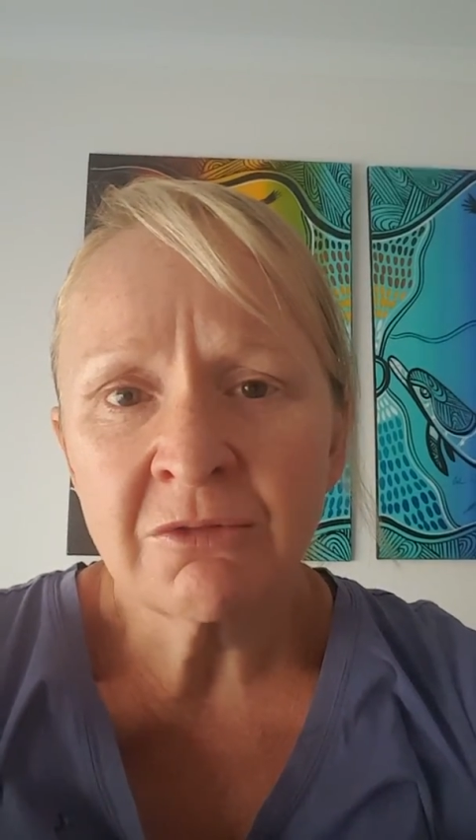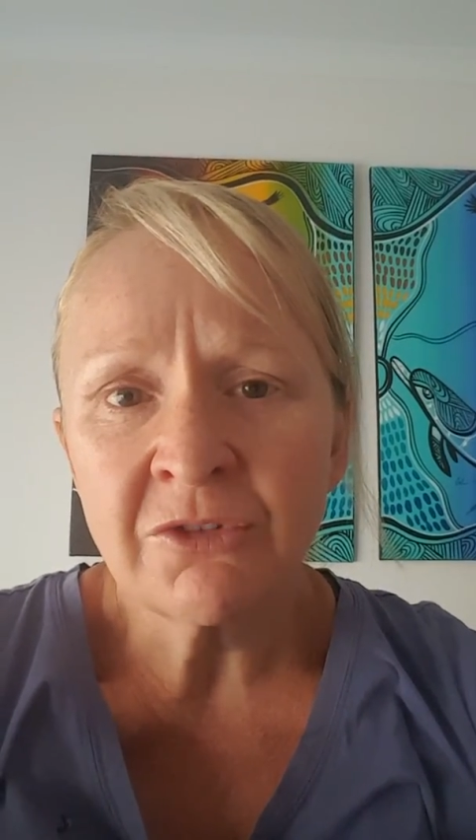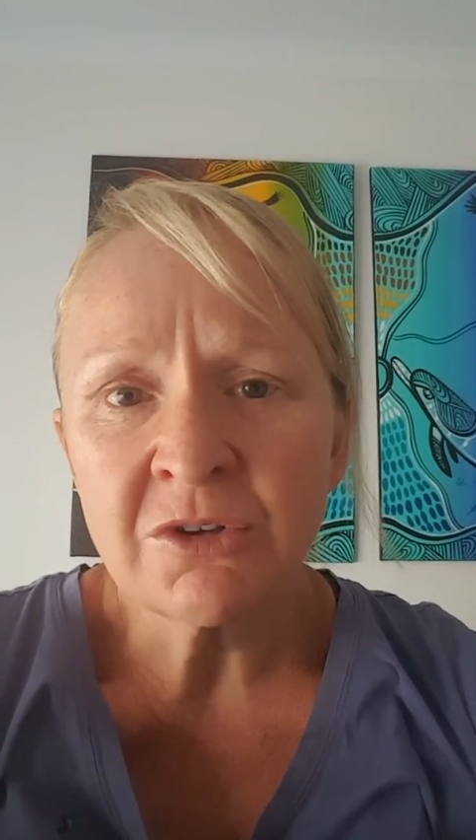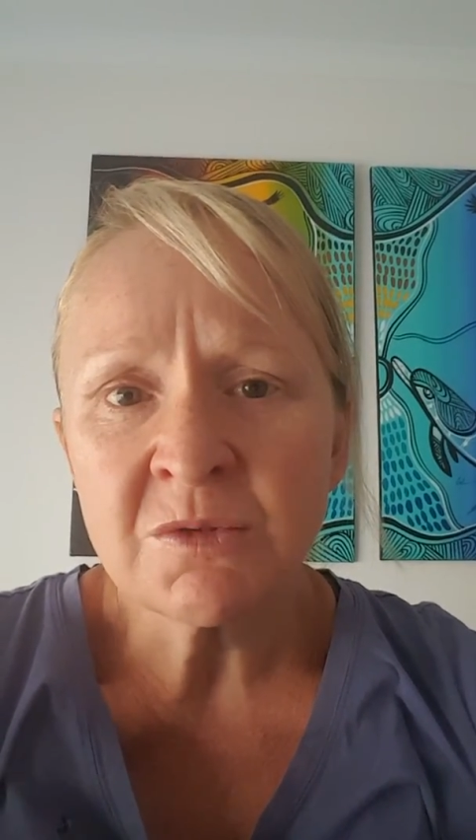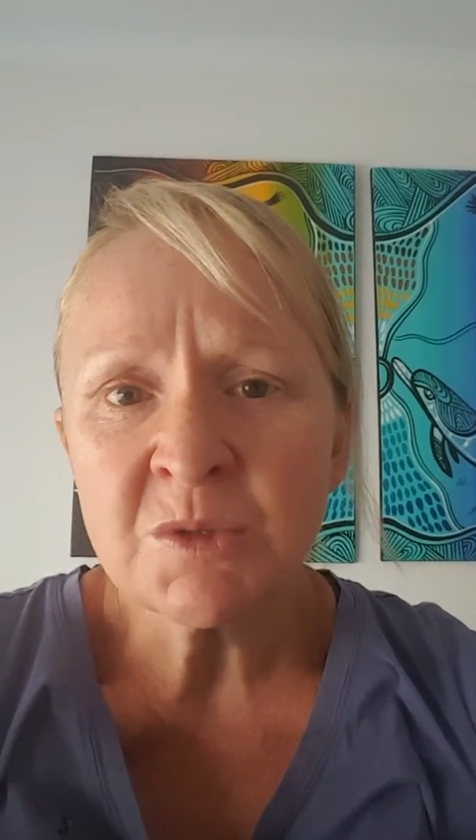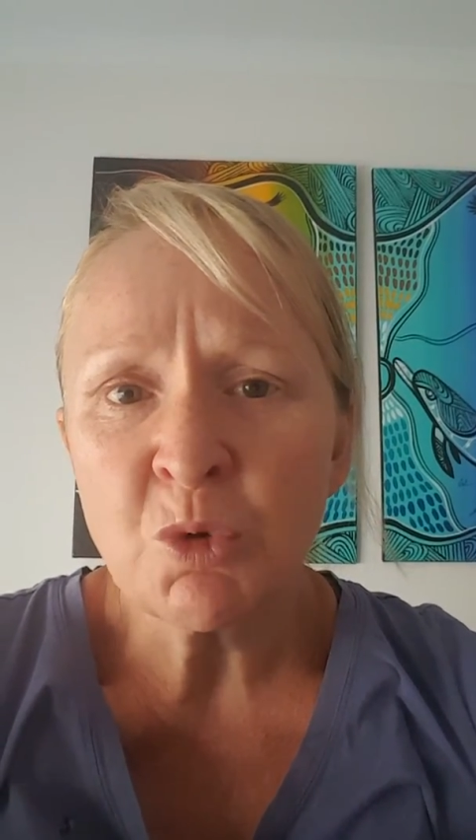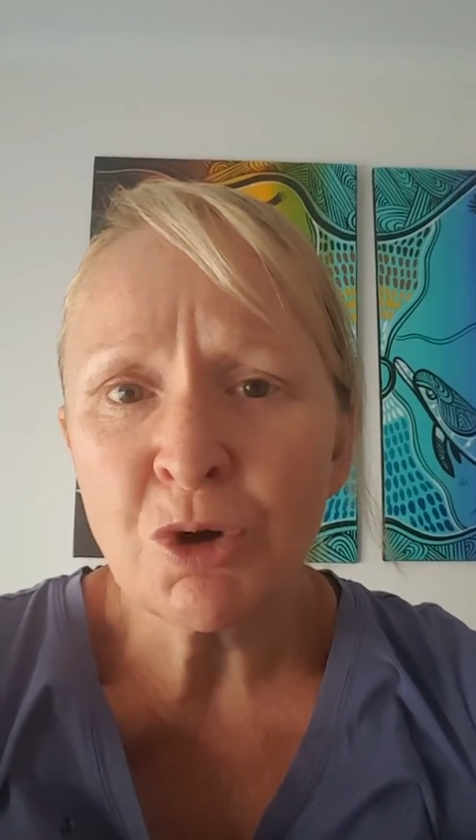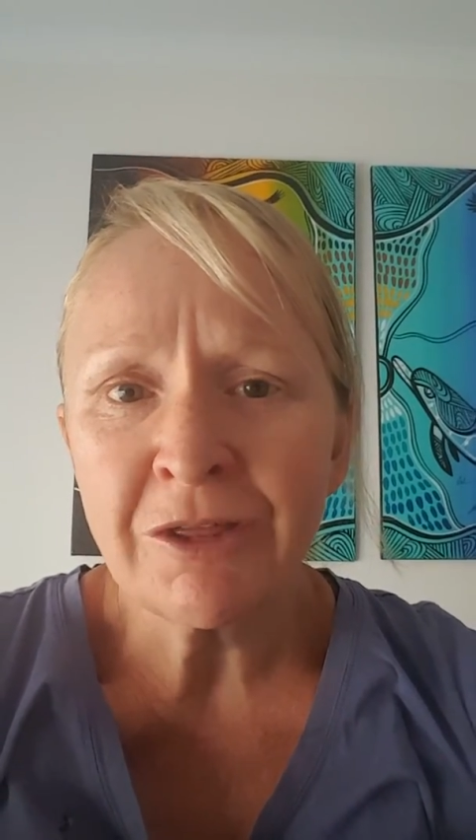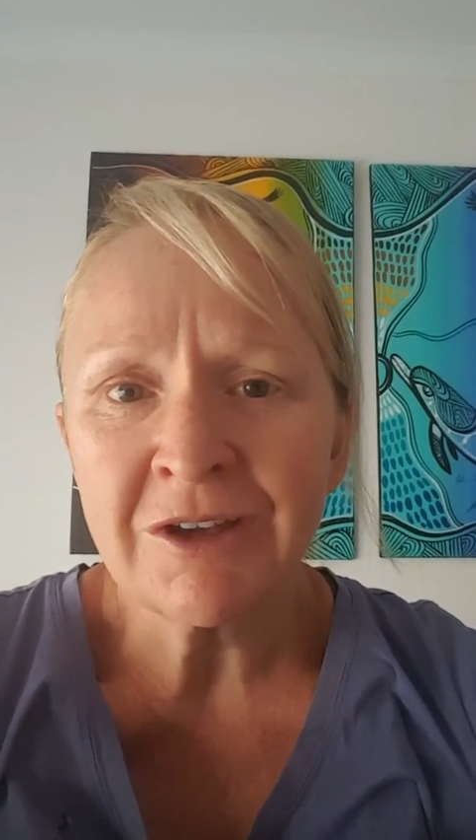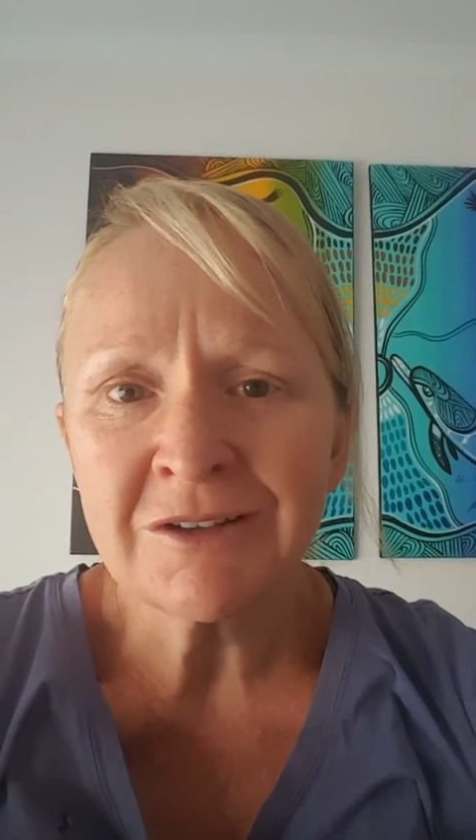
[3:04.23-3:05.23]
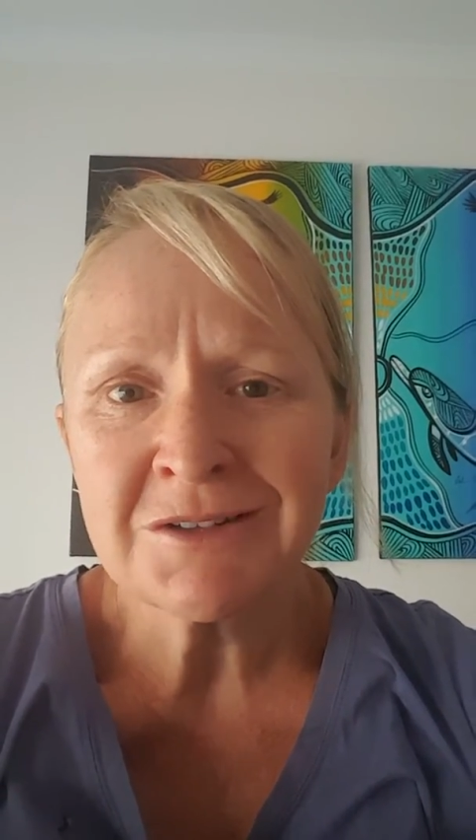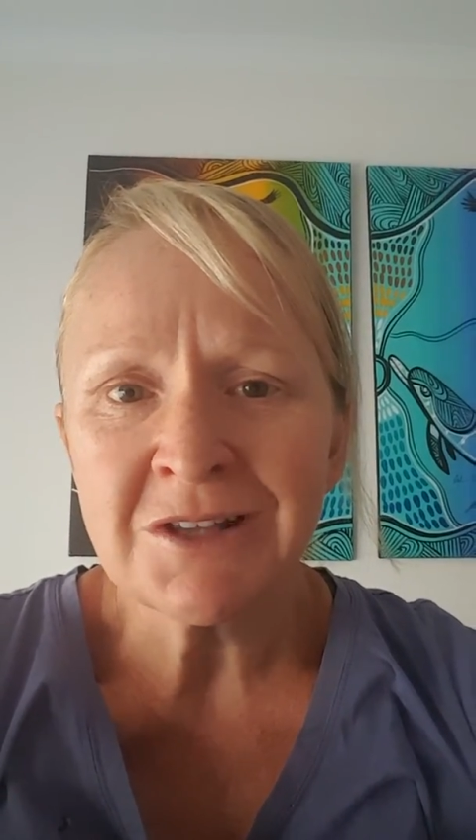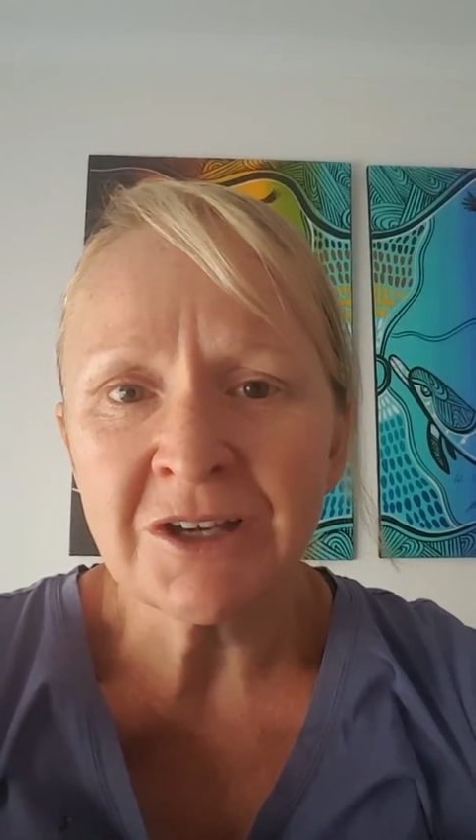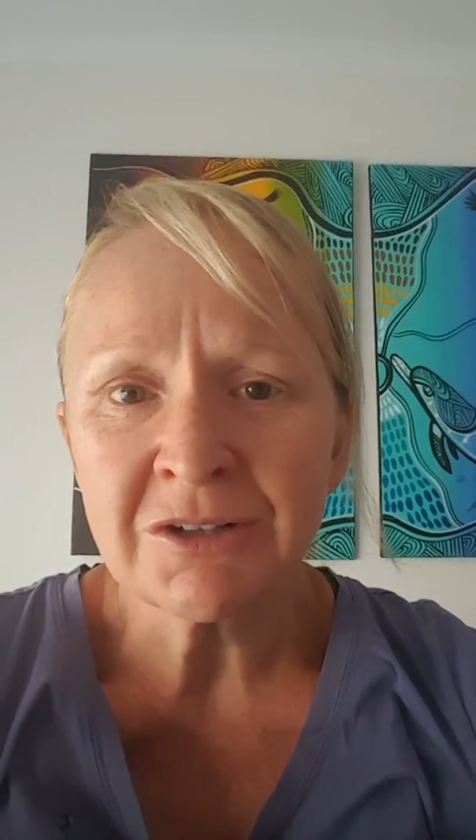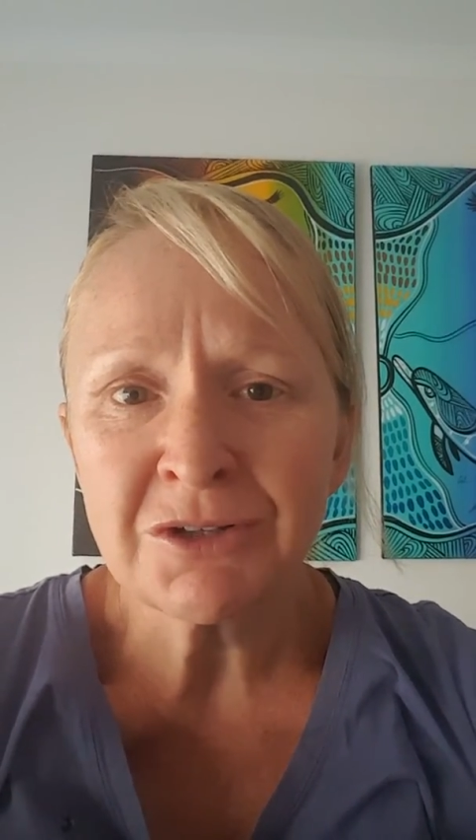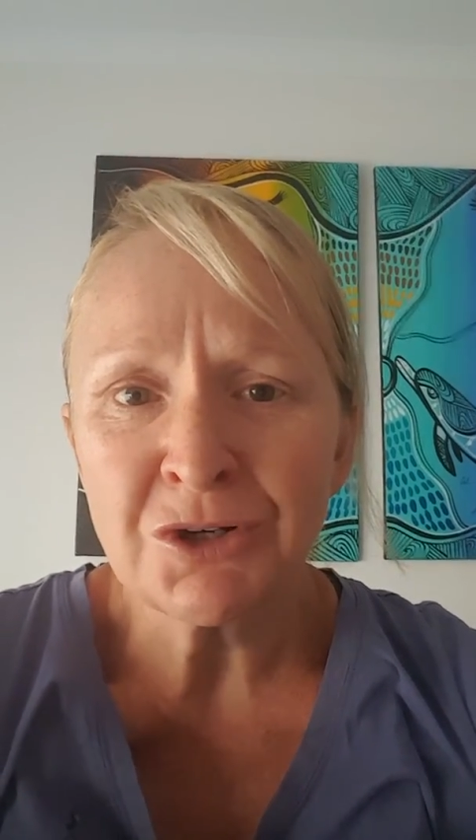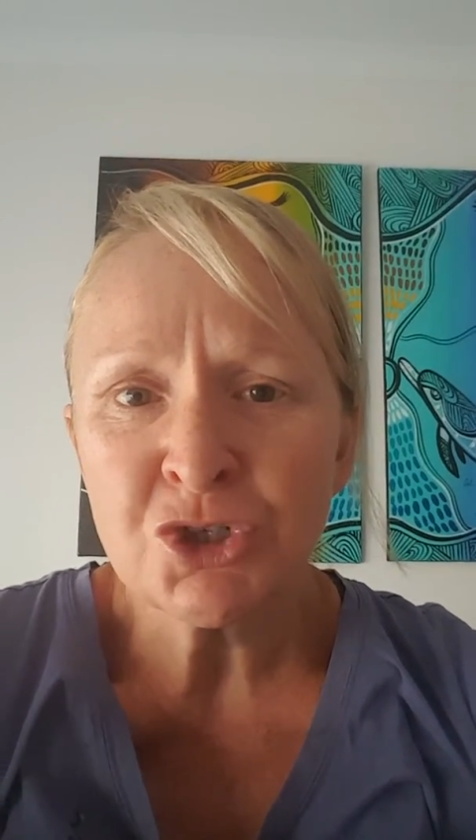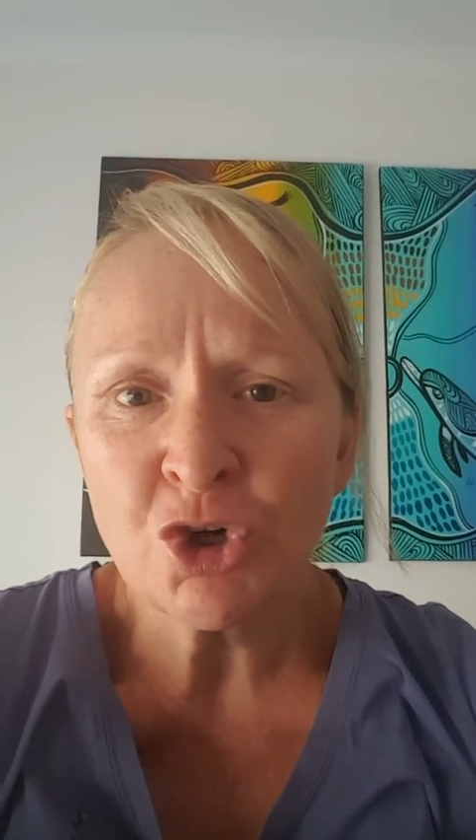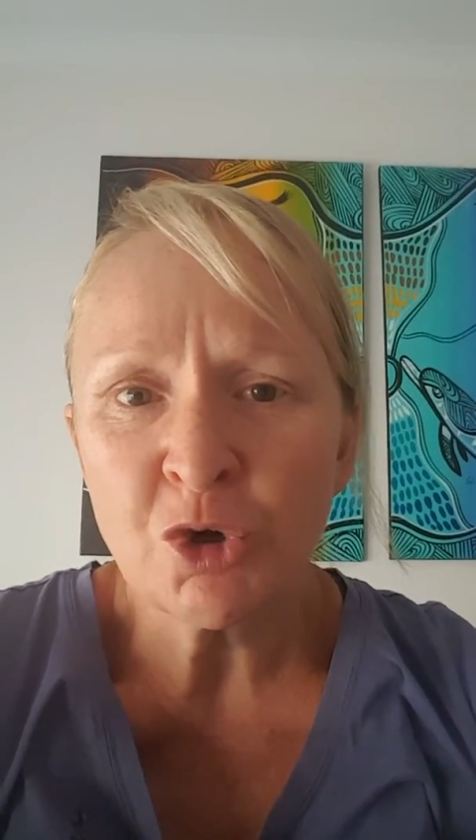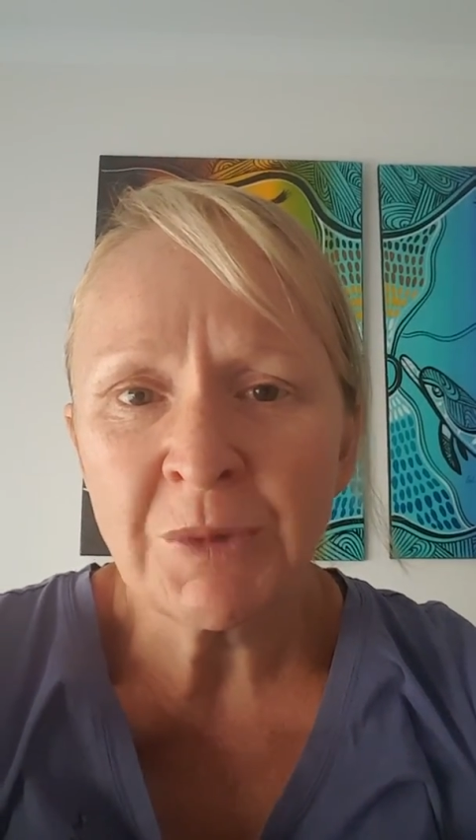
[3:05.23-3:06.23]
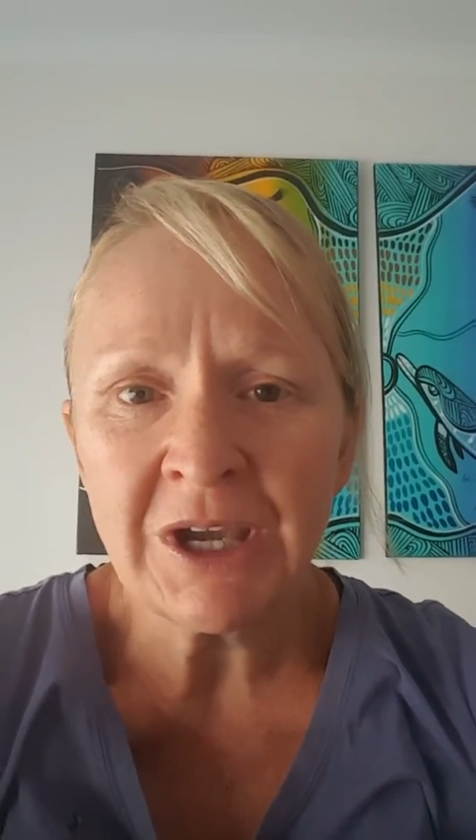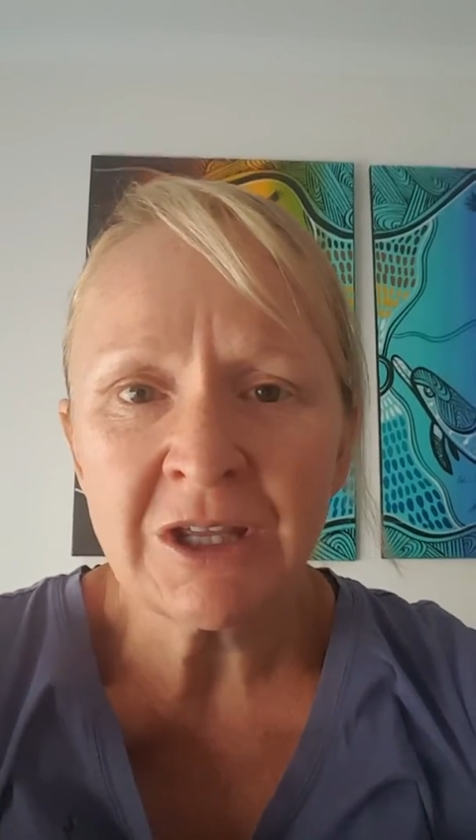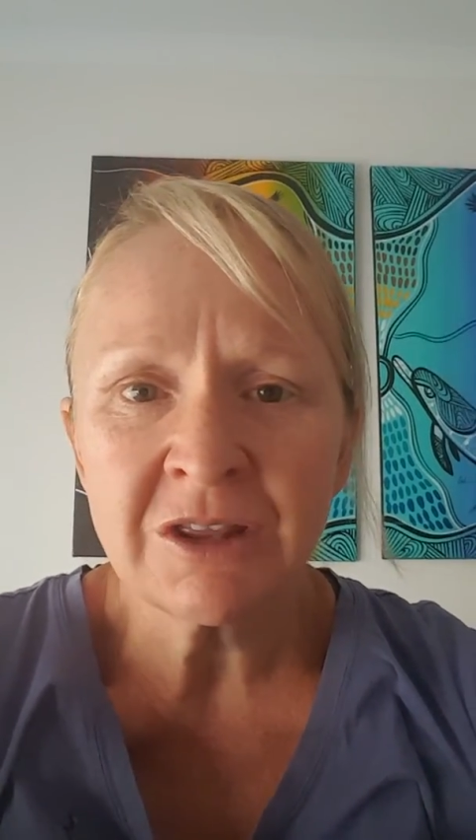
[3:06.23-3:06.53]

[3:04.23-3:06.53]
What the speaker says: for smaller things like shoulder pain,